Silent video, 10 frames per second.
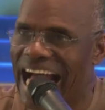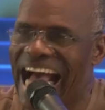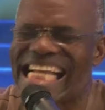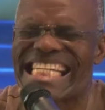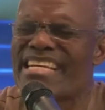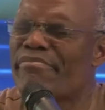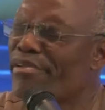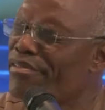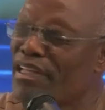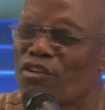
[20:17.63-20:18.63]
Hand
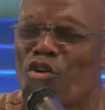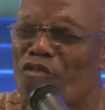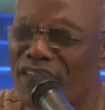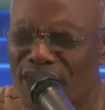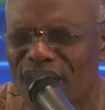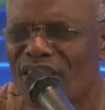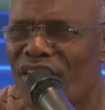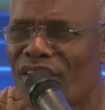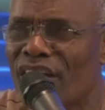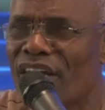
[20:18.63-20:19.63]
everything over to
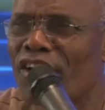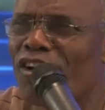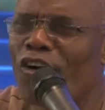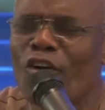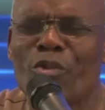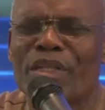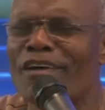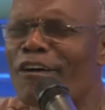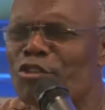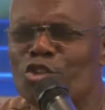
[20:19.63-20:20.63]
God. Lord,
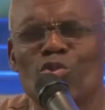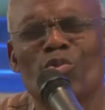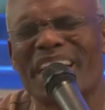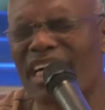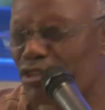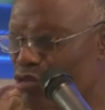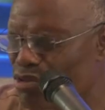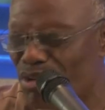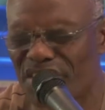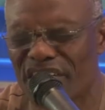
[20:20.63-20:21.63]
without you, we can
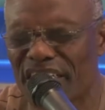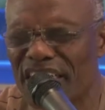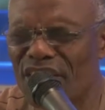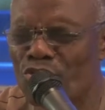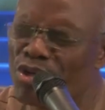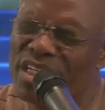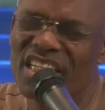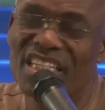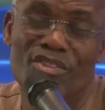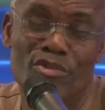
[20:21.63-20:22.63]
do nothing. We
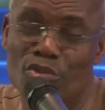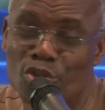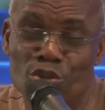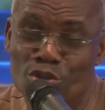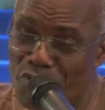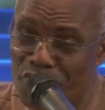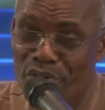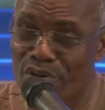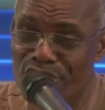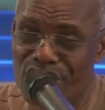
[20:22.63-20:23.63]
need you to show up
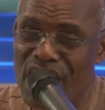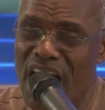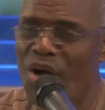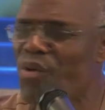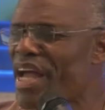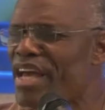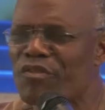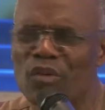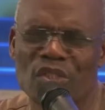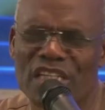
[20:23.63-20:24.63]
for us. Our
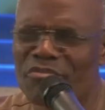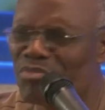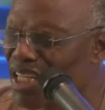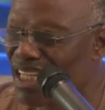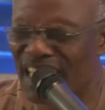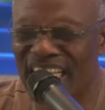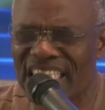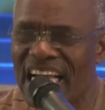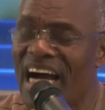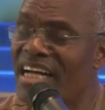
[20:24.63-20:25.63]
efforts are
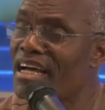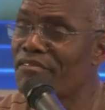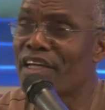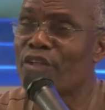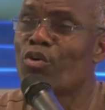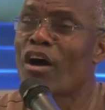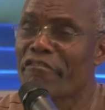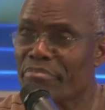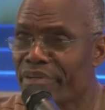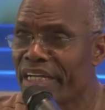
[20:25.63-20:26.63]
meaningless. And after you
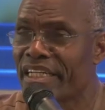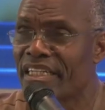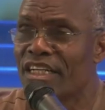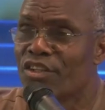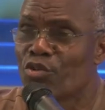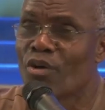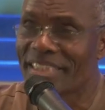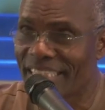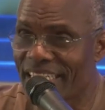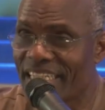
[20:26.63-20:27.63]
have prayed, you
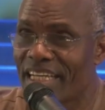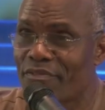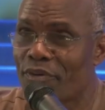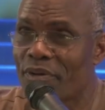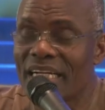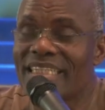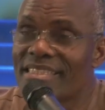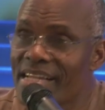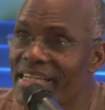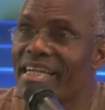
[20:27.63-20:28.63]
are taking effort.
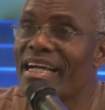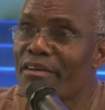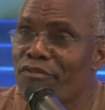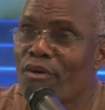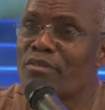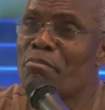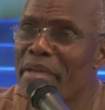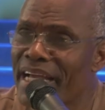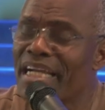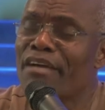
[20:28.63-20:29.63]
Take effort,
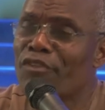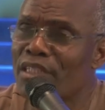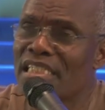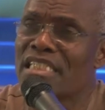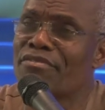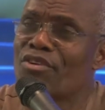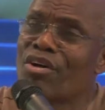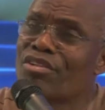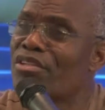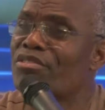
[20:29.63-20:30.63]
make effort as if
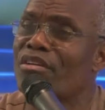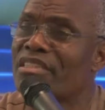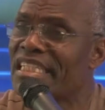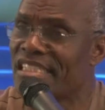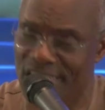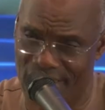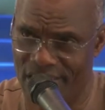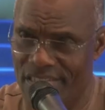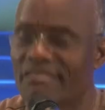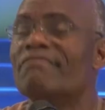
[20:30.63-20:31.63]
God does not
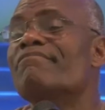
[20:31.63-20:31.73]
exist.